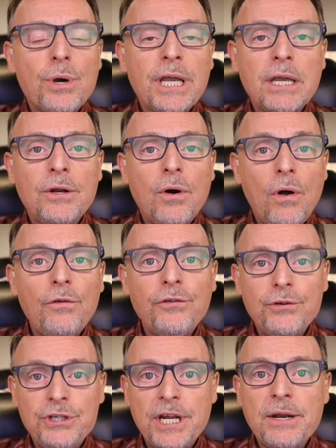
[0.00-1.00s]
it can also
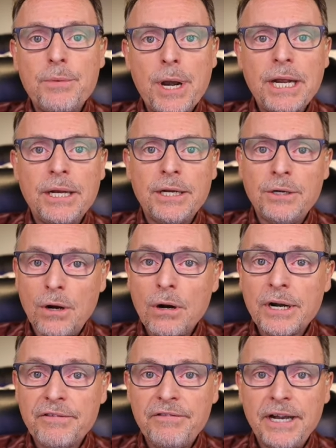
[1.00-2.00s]
generate an
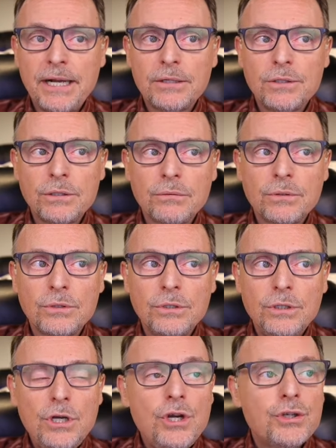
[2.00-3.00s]
artifact.
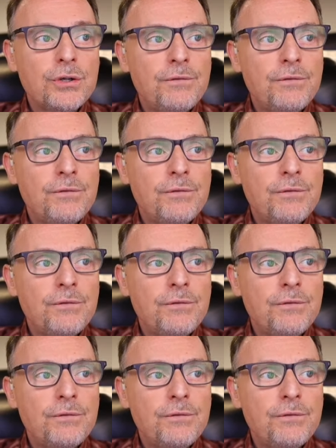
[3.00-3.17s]
So